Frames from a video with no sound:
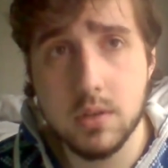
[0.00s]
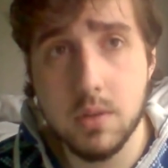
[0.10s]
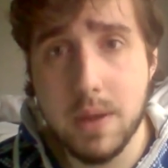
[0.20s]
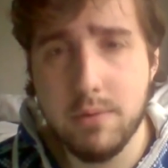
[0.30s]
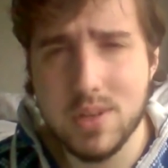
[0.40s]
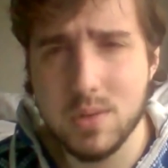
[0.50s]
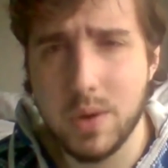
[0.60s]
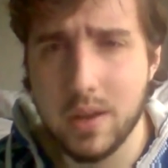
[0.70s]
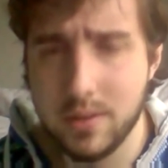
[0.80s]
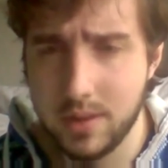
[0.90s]
The main reason
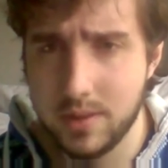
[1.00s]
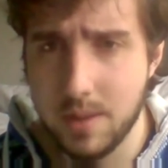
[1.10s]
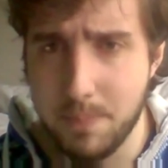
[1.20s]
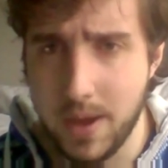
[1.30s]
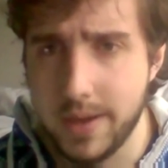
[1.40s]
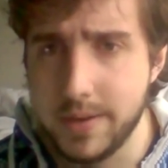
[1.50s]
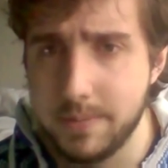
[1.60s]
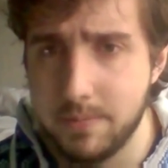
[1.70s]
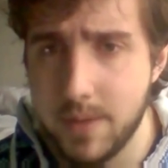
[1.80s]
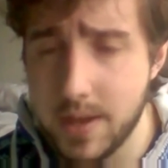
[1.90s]
why I think they're bad
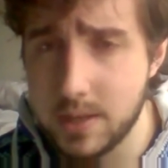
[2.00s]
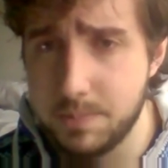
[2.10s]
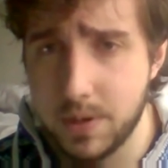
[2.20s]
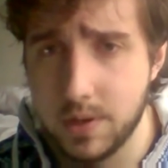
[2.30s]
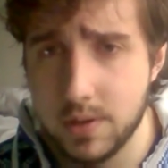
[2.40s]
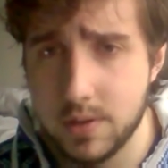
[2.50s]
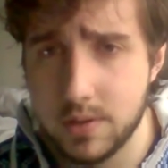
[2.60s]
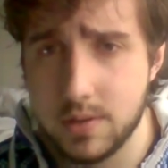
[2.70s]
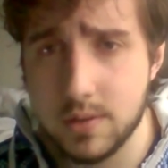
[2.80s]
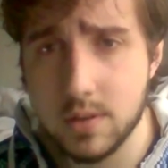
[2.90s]
is
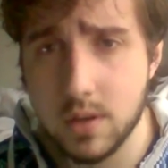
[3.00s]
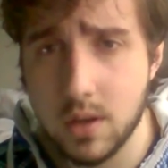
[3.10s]
because